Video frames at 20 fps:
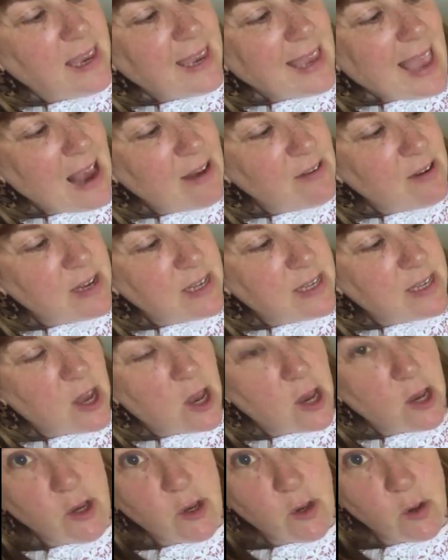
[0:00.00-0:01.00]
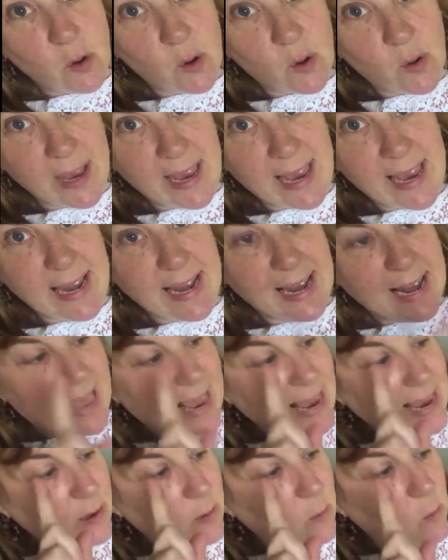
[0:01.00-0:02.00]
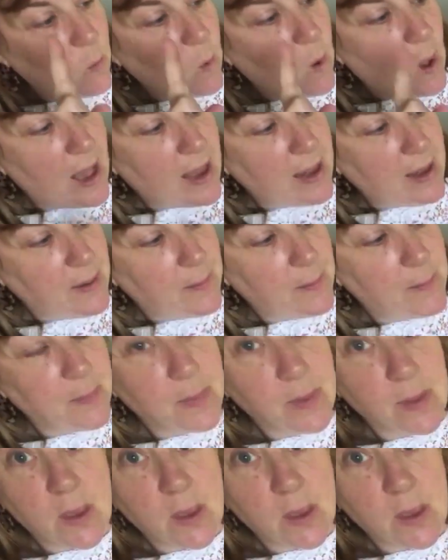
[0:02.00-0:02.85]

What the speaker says: Carrot, you're in lane 1.